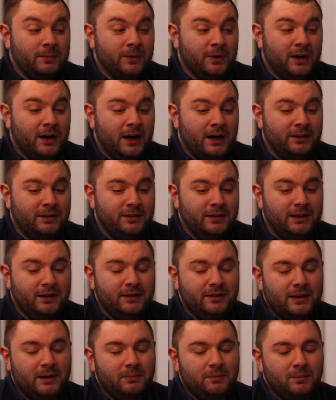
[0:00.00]
but I
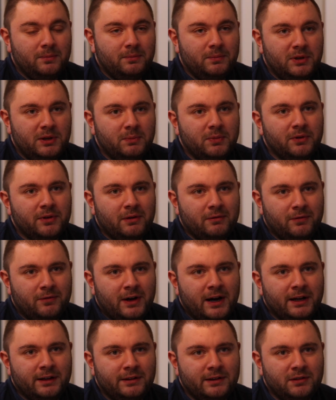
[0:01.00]
think that people that
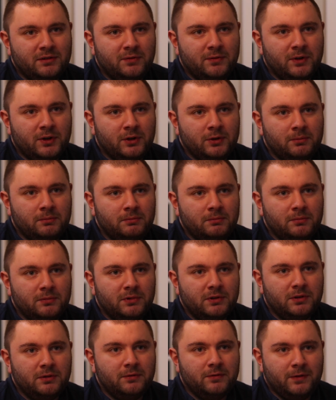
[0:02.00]
find this film
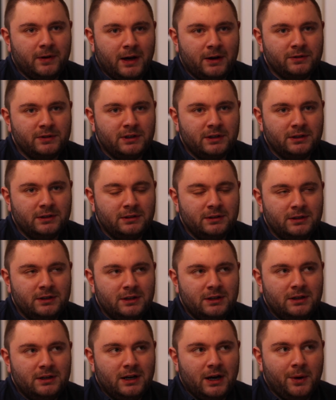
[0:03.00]
confounding,
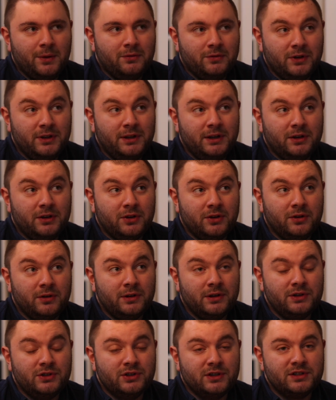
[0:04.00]
I would really
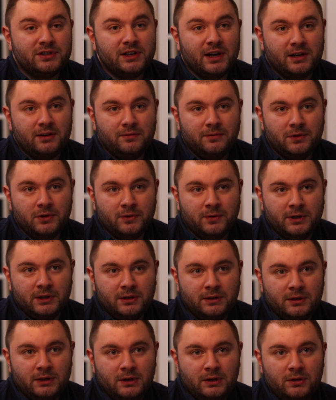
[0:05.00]
encourage a second
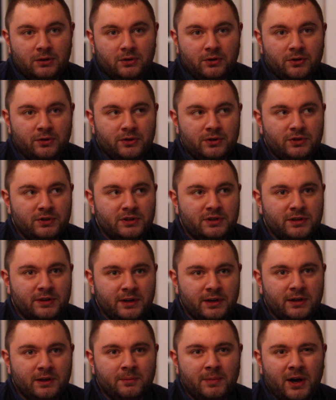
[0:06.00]
viewing or to just
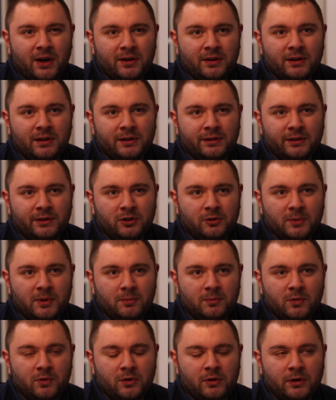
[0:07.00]
think about it a little
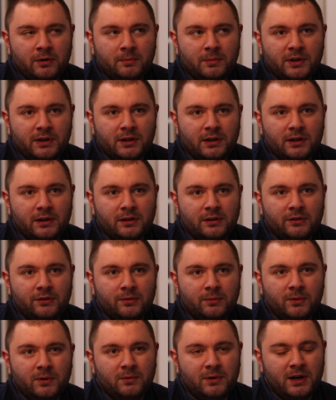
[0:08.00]
bit more,
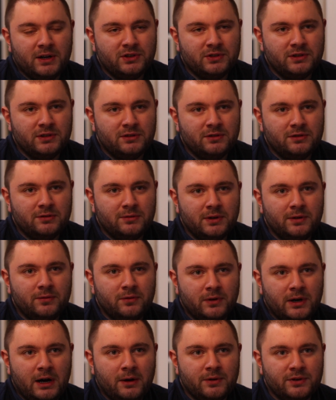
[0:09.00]
because we watched it
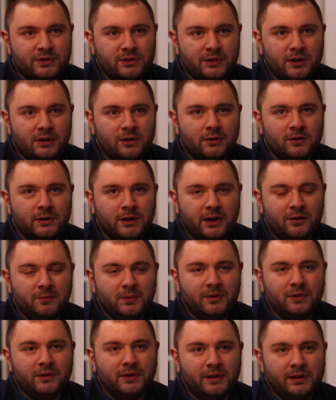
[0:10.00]
24 hours ago and I've
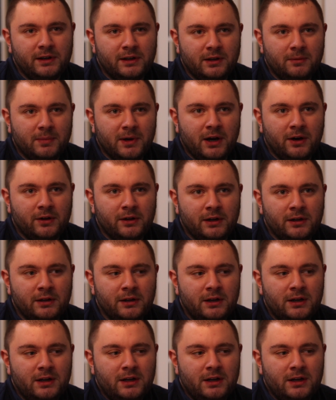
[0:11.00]
been thinking about it.